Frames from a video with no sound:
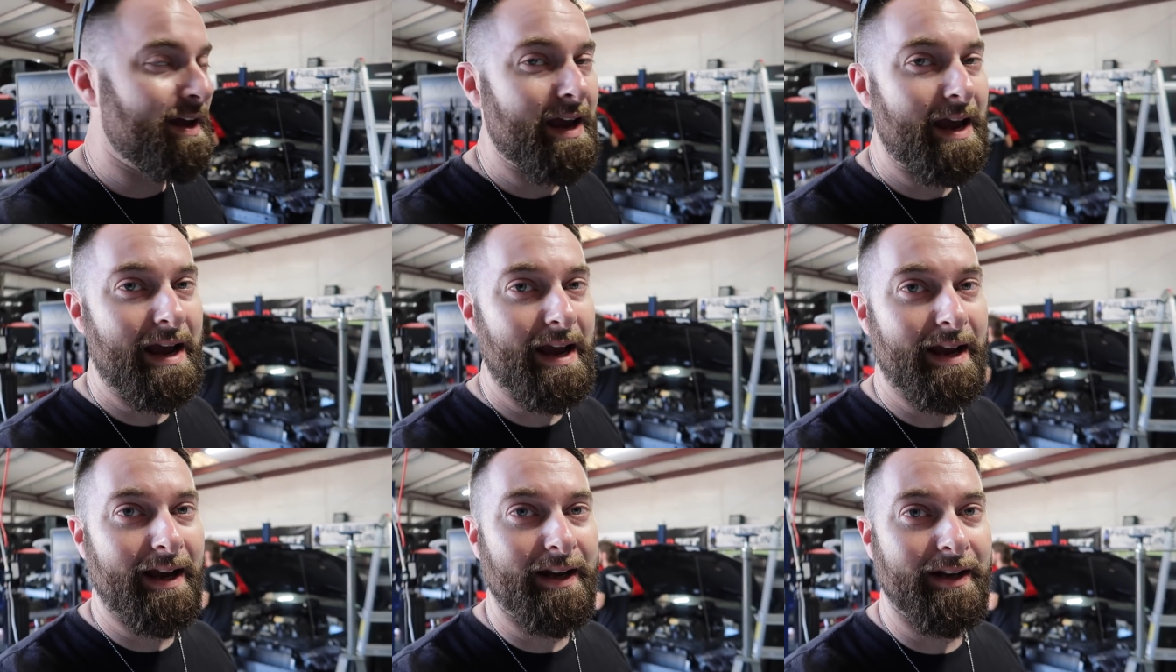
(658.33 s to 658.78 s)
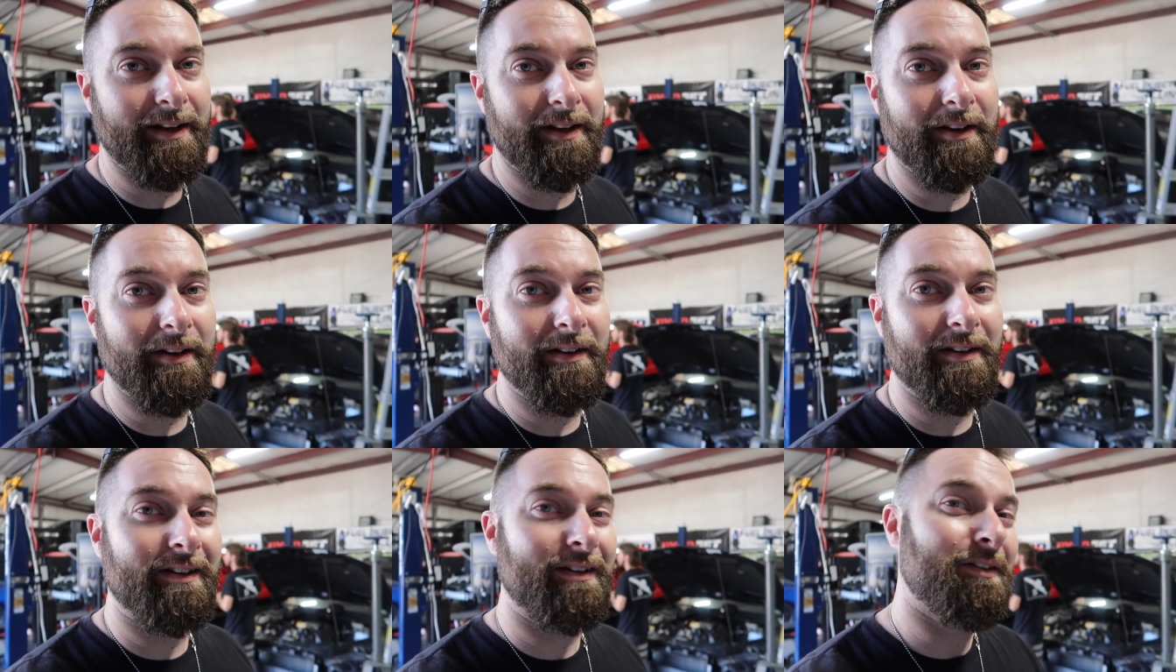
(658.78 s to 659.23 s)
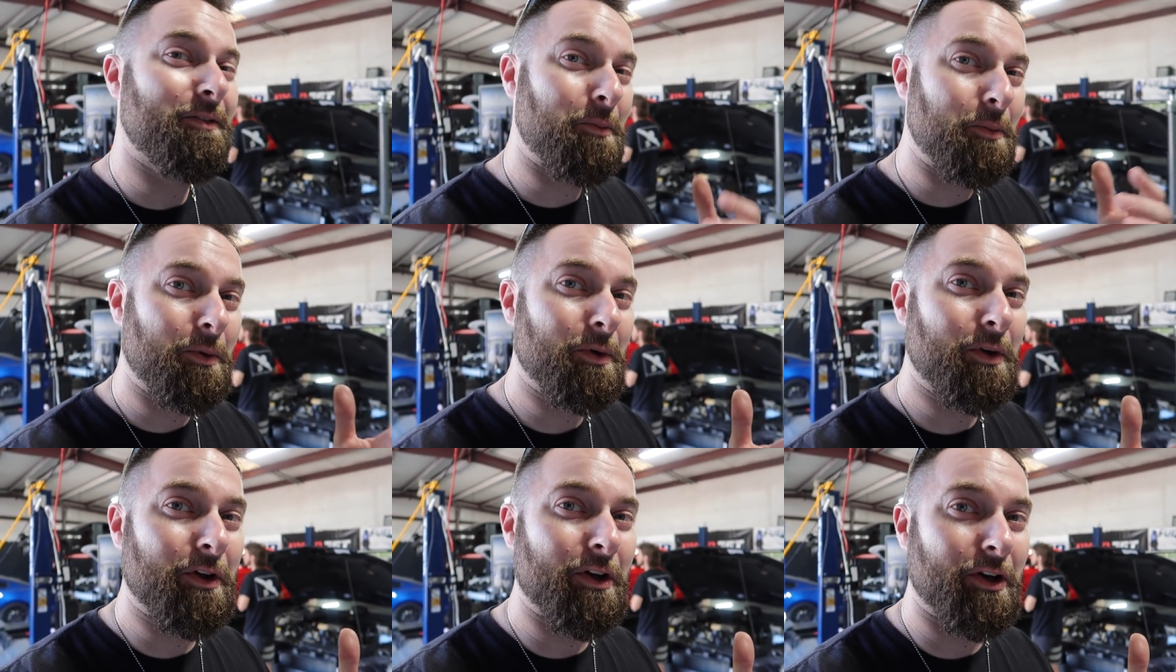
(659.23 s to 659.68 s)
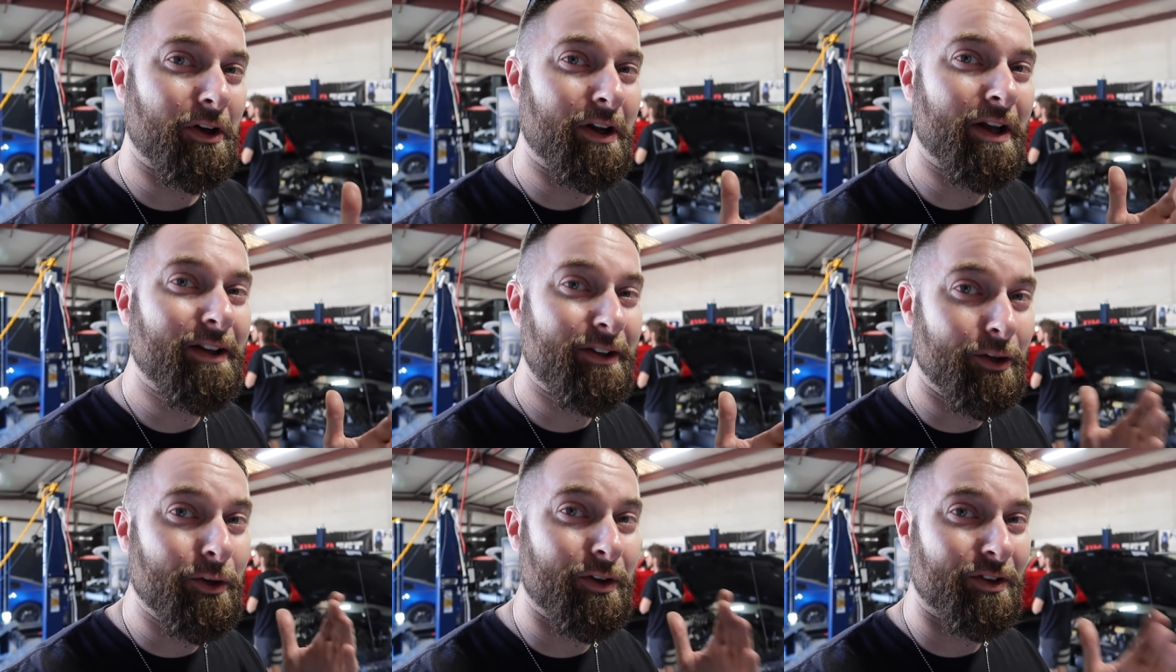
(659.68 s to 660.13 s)
and we're gonna
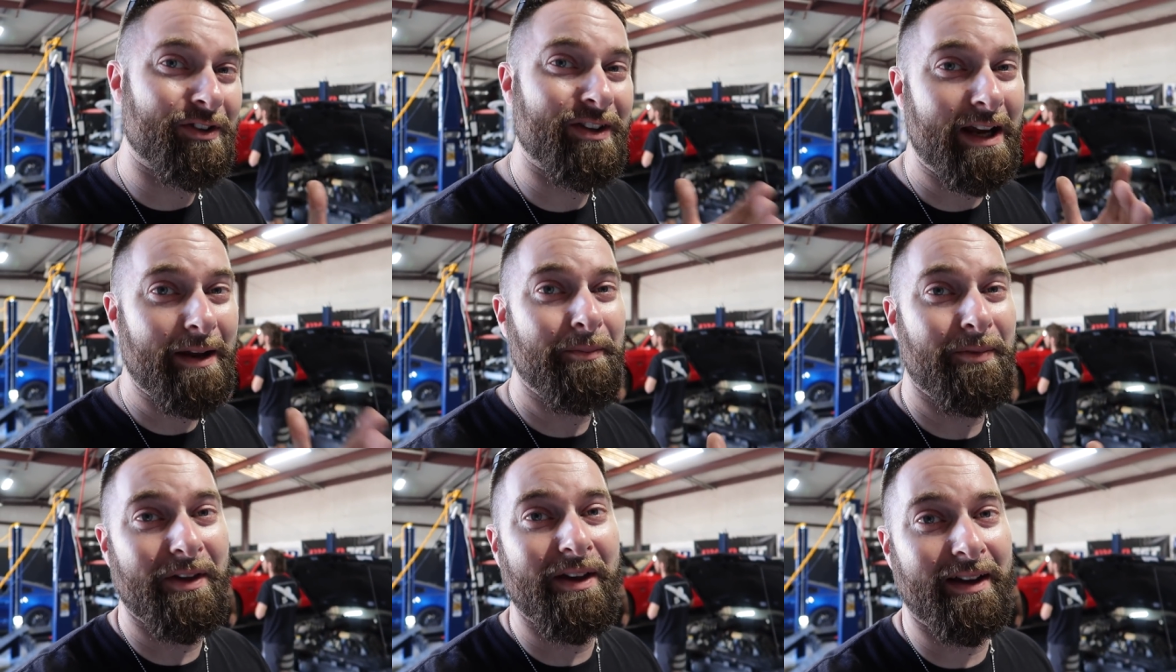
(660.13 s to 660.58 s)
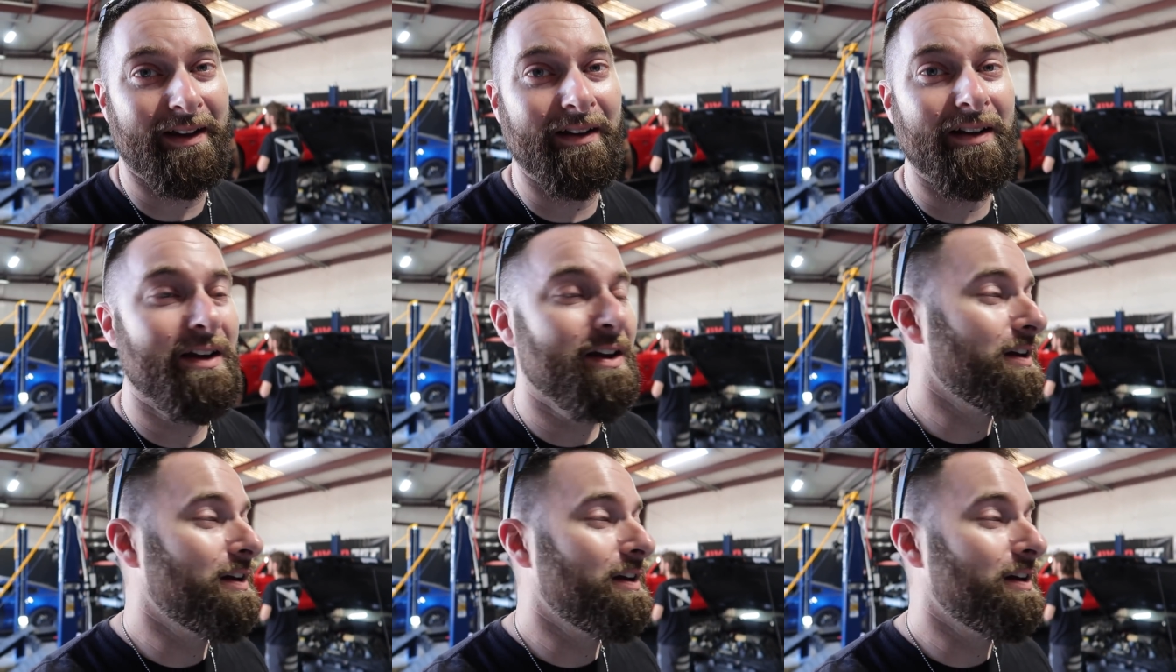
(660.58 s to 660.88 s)
hit, do the same thing.